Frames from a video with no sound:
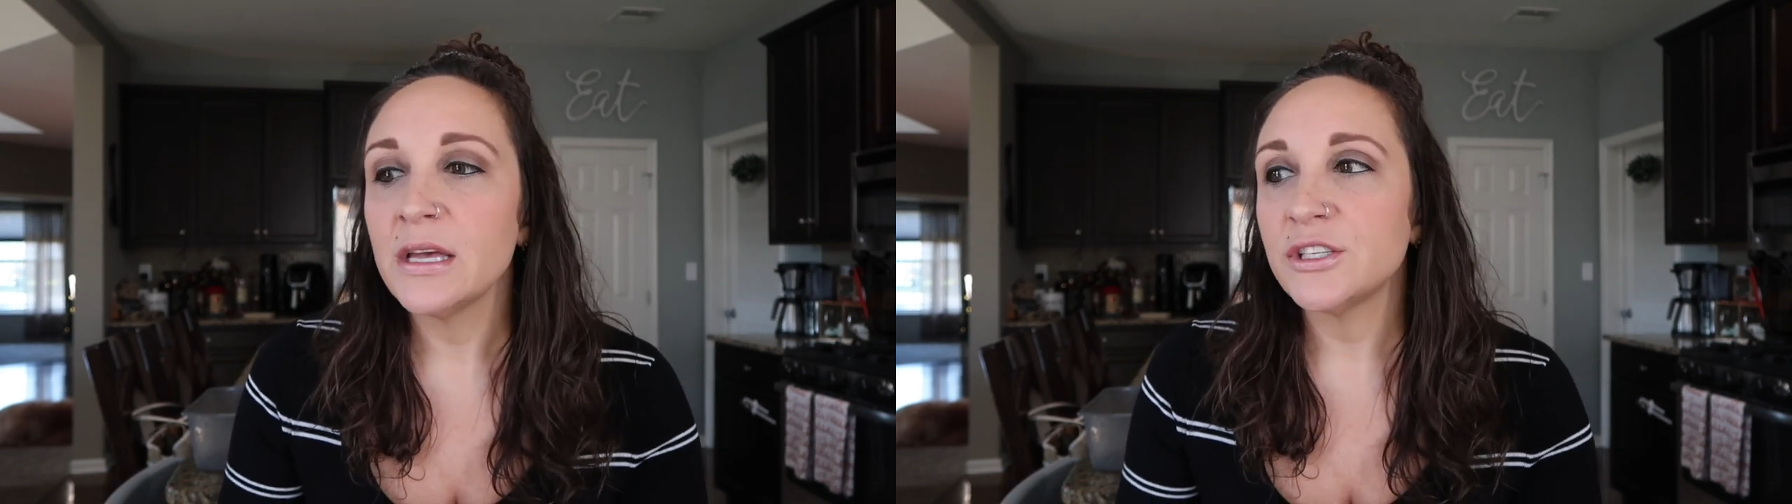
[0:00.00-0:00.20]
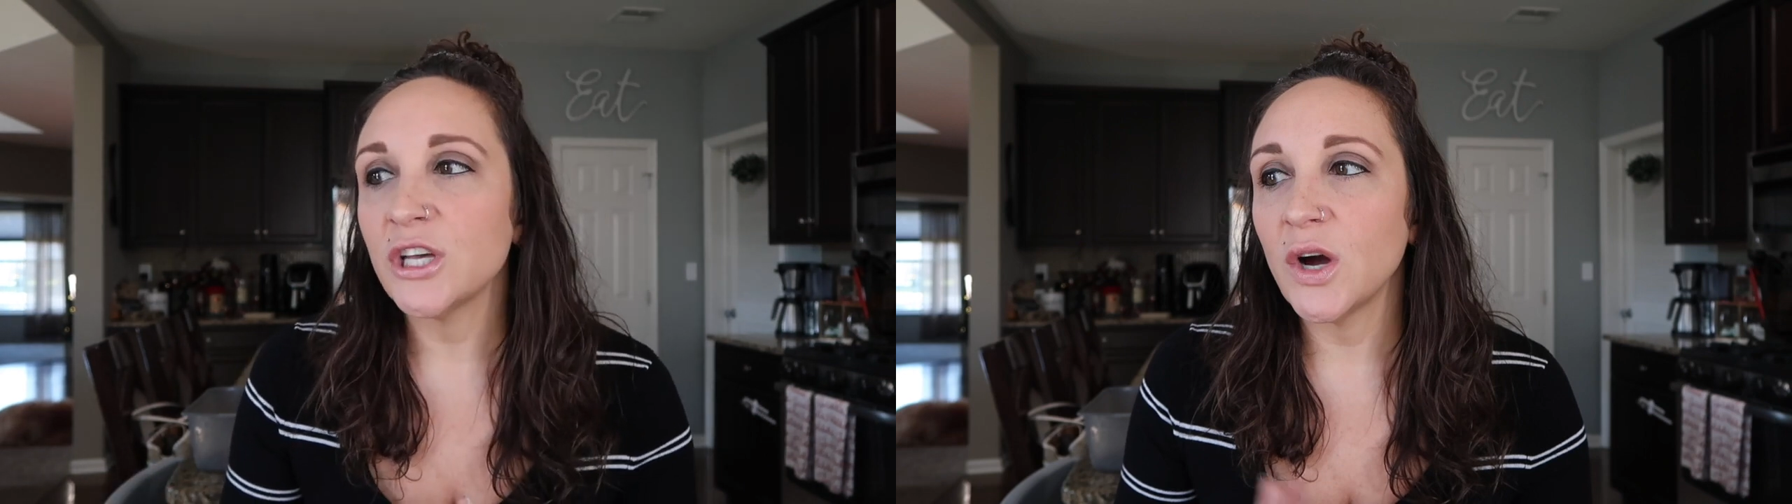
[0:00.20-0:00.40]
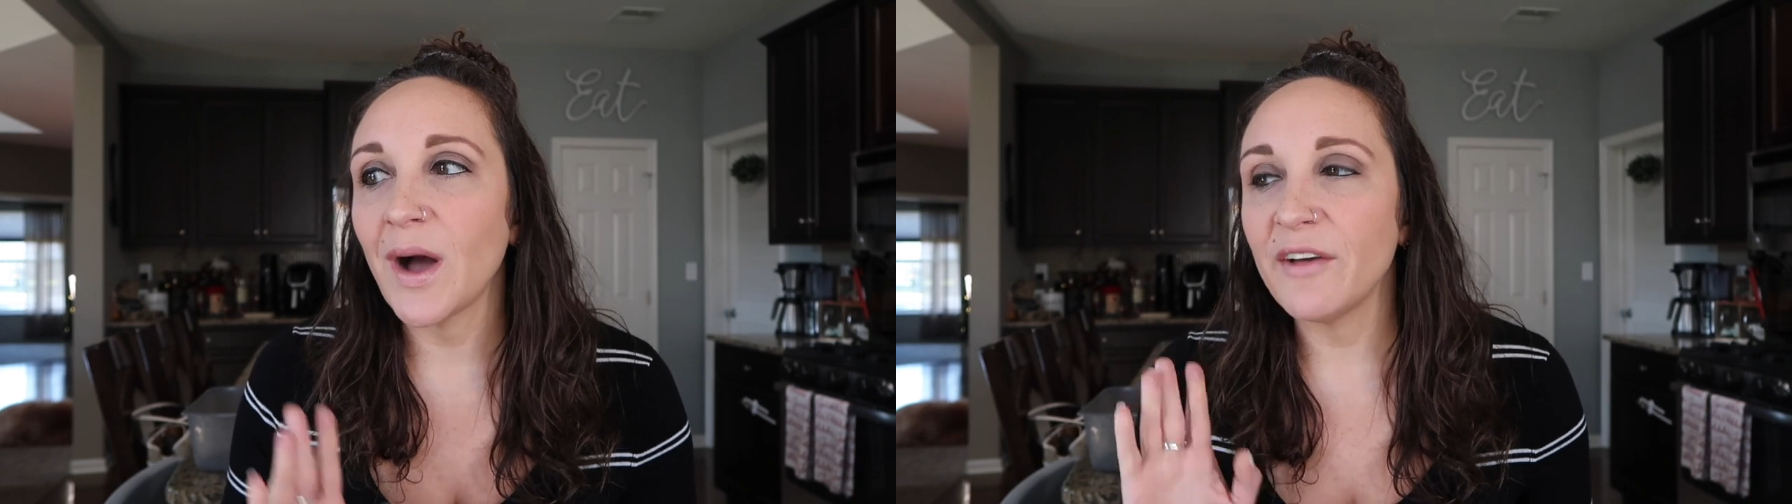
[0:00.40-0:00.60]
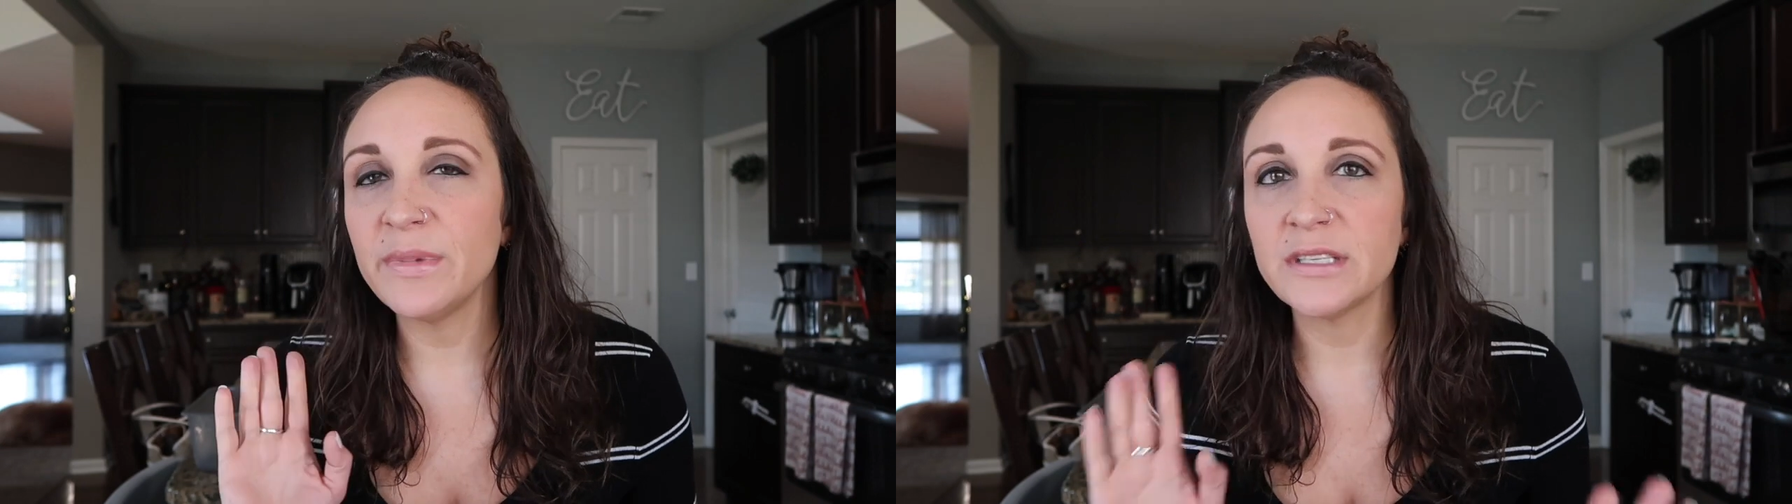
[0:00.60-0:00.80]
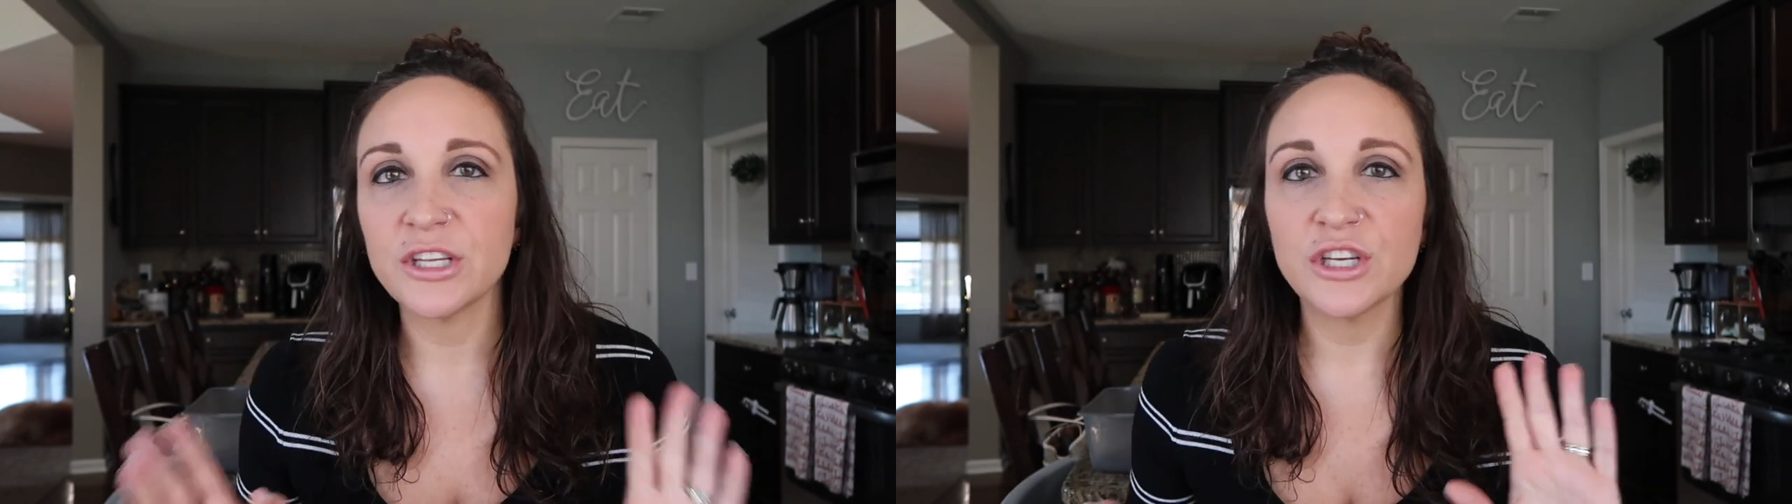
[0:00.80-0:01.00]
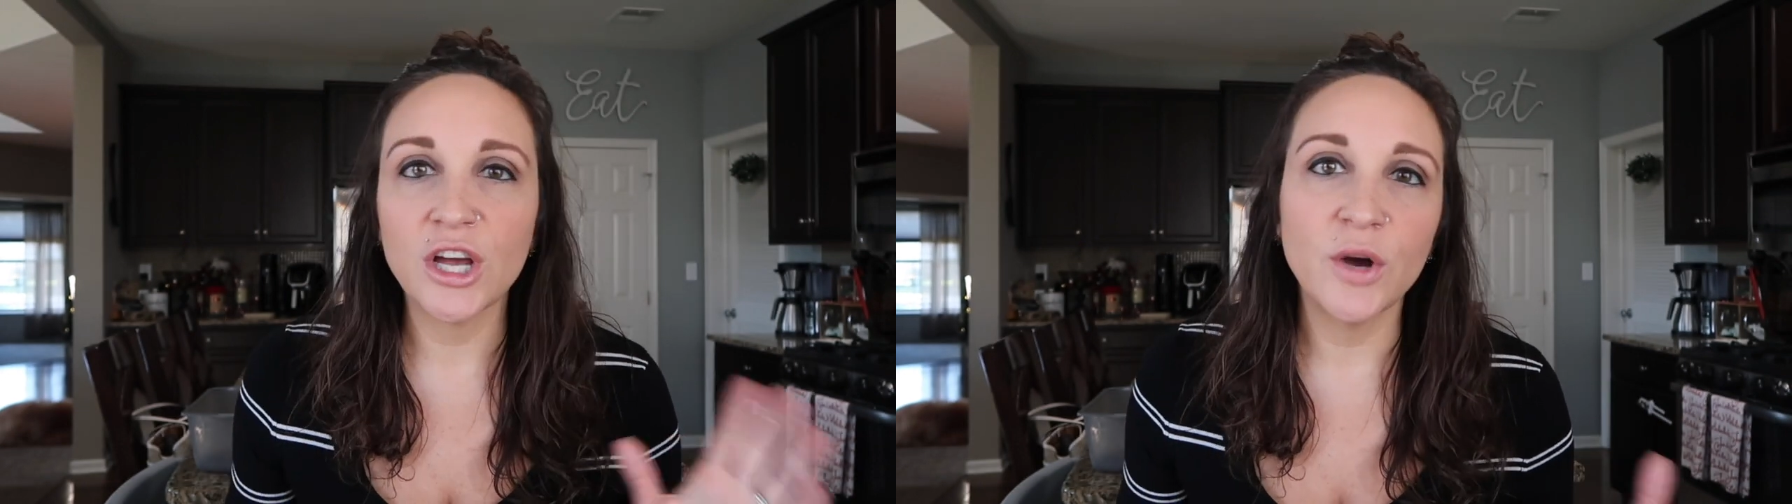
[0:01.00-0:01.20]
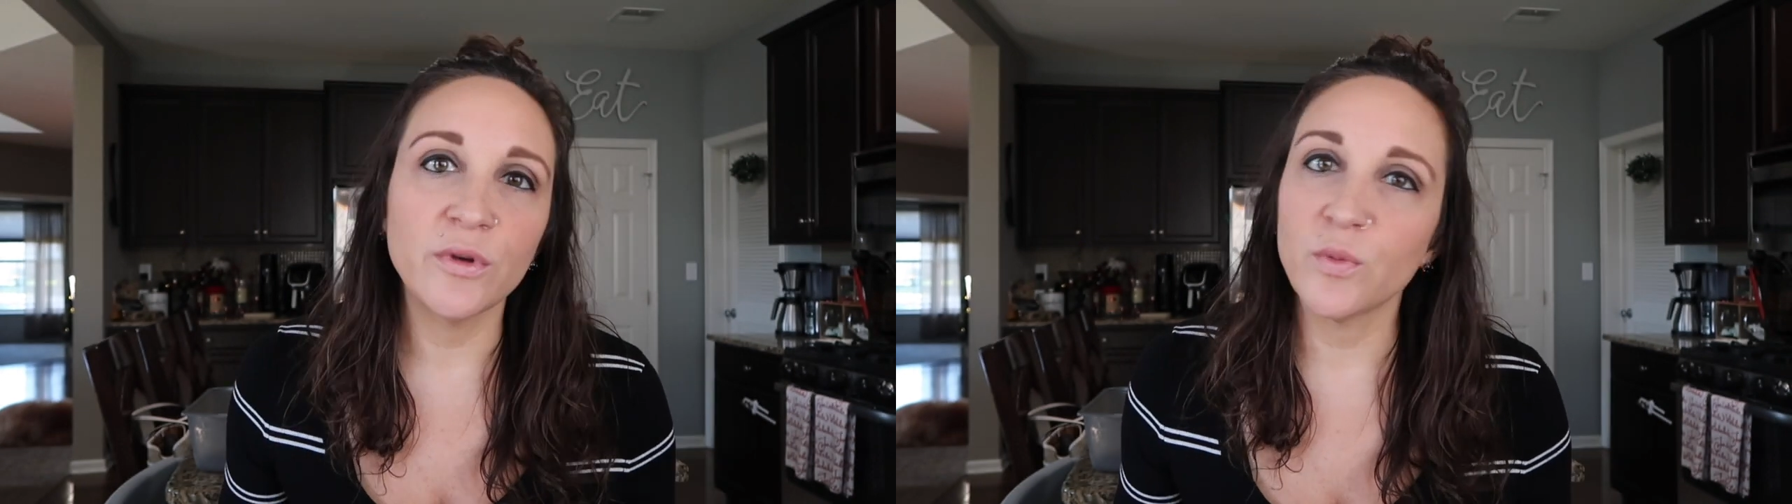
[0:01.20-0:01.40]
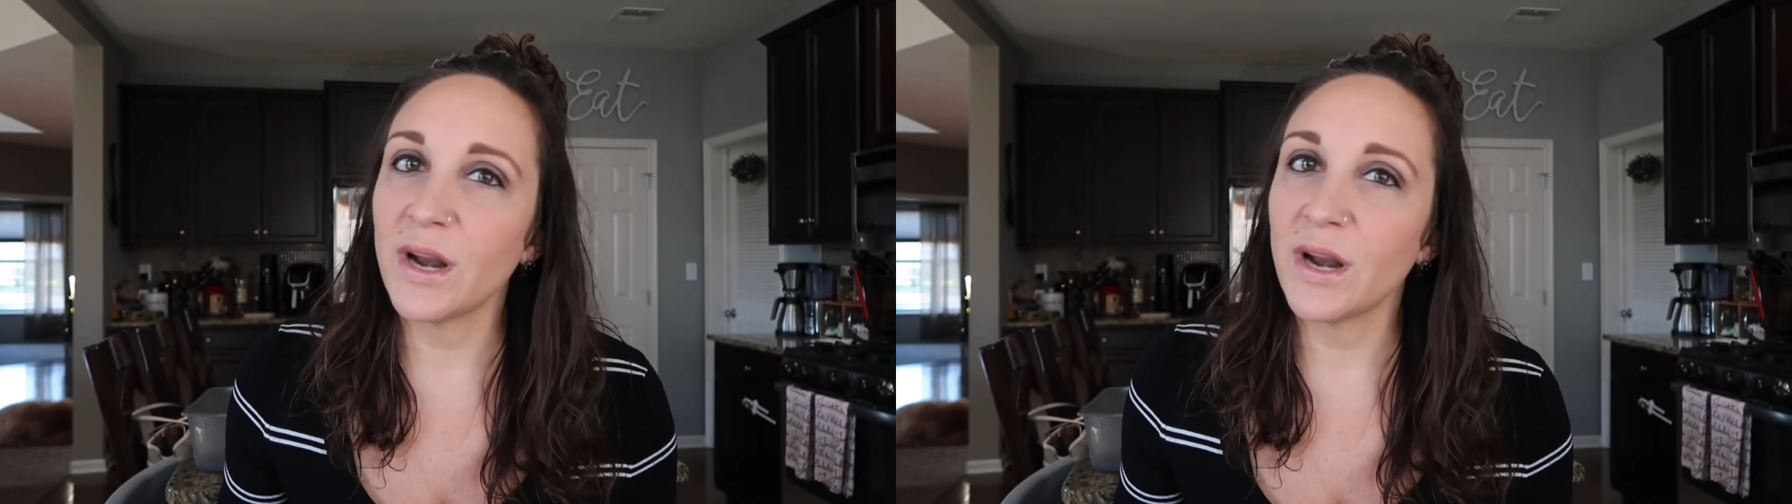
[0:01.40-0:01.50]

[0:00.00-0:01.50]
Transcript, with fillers: So I've been touch and go with